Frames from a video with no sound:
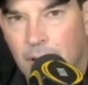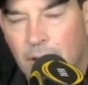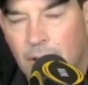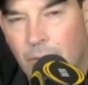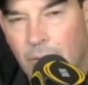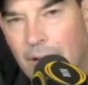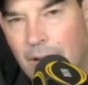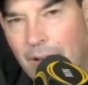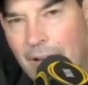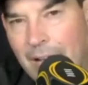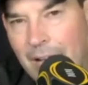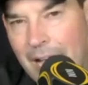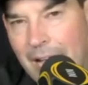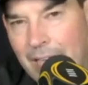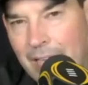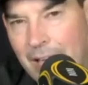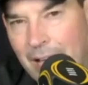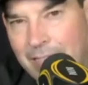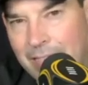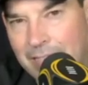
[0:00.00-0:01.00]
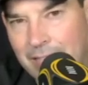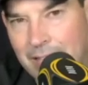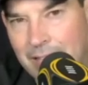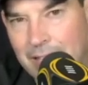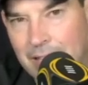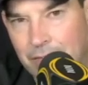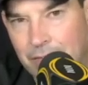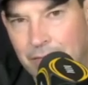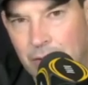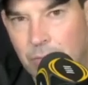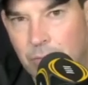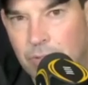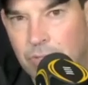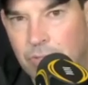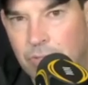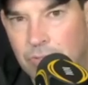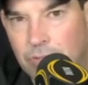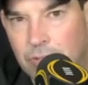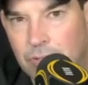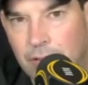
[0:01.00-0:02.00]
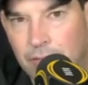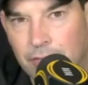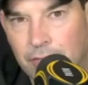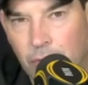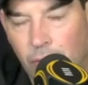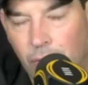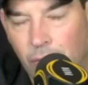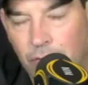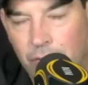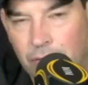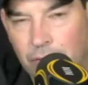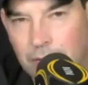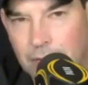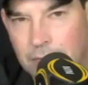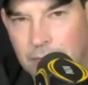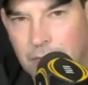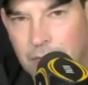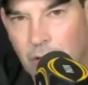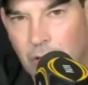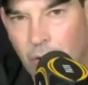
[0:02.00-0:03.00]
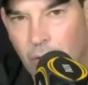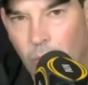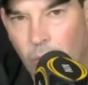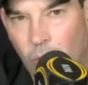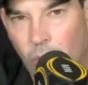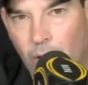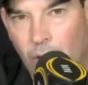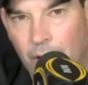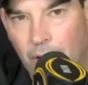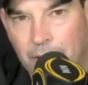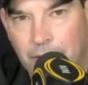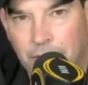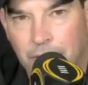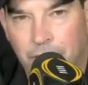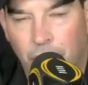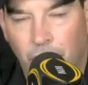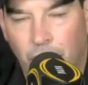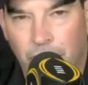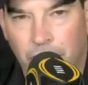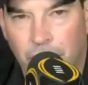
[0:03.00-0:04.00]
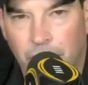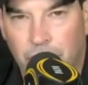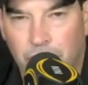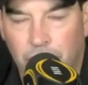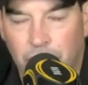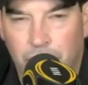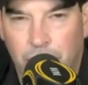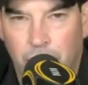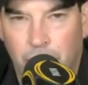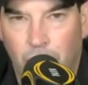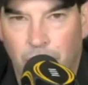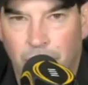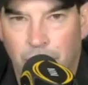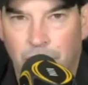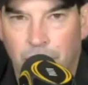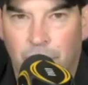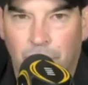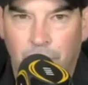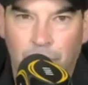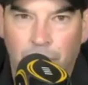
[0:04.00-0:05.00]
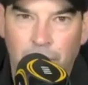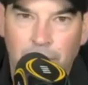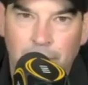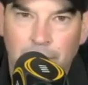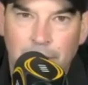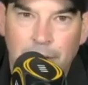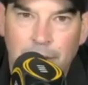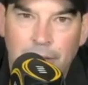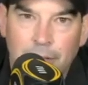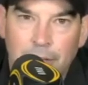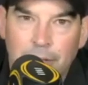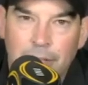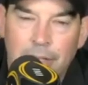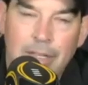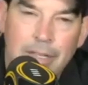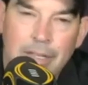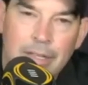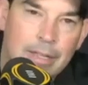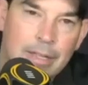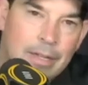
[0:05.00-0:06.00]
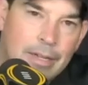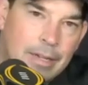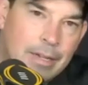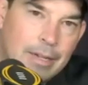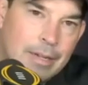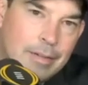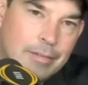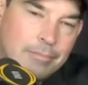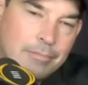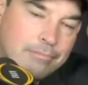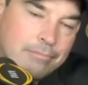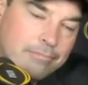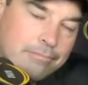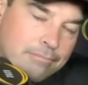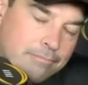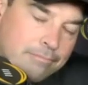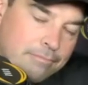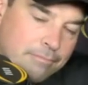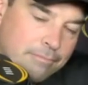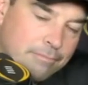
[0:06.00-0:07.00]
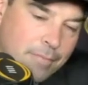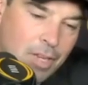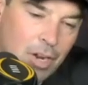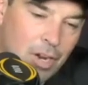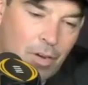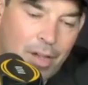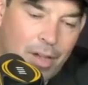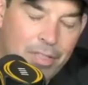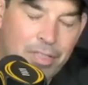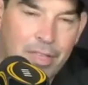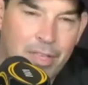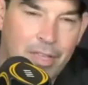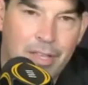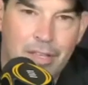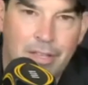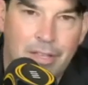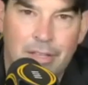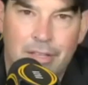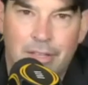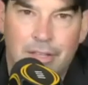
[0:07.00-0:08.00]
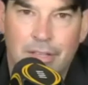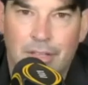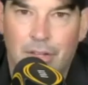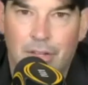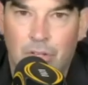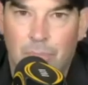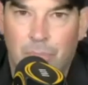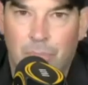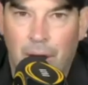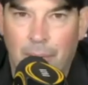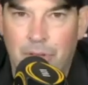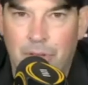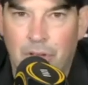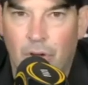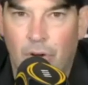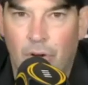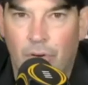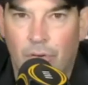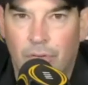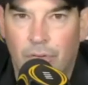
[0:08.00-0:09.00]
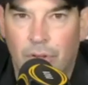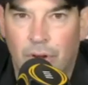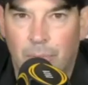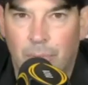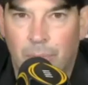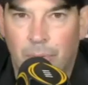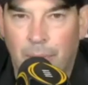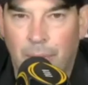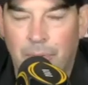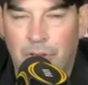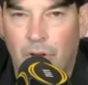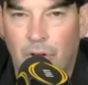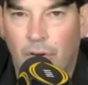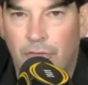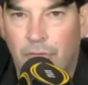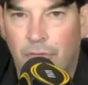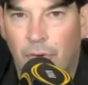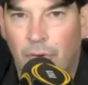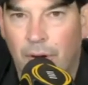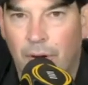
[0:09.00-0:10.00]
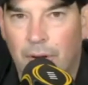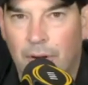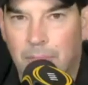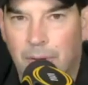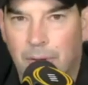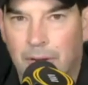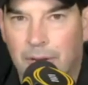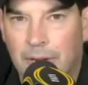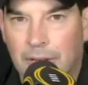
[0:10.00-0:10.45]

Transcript: well, I, I think if it was uh, fourth and you know one, fourth and two, fourth and three, um, you know, I think you, you, probably go you know probably go for it. But